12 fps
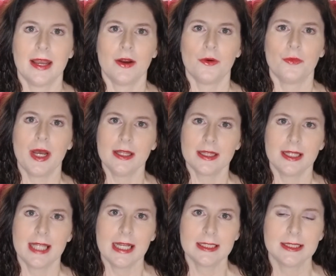Well, the
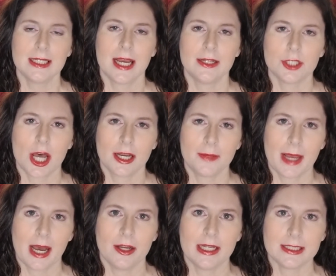last thing I'd talk
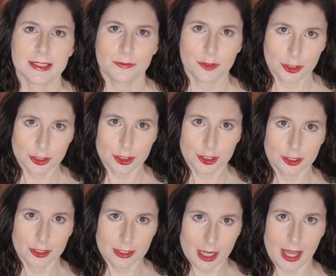about is furniture.